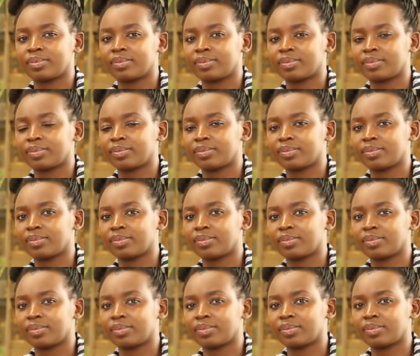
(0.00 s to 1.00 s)

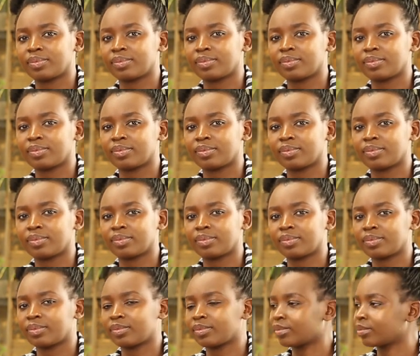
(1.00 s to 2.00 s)

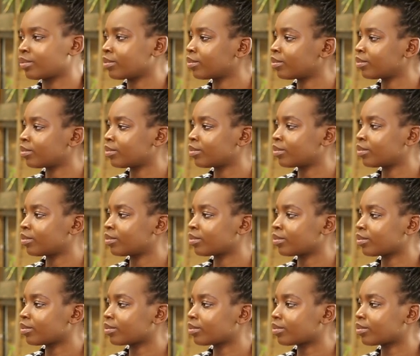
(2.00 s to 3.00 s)

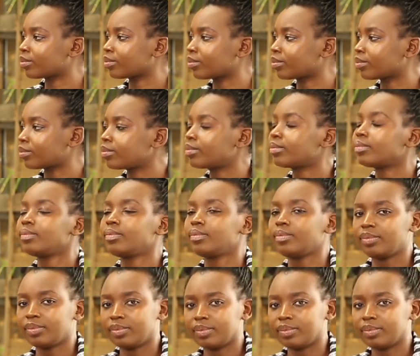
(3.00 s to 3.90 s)
[no speech]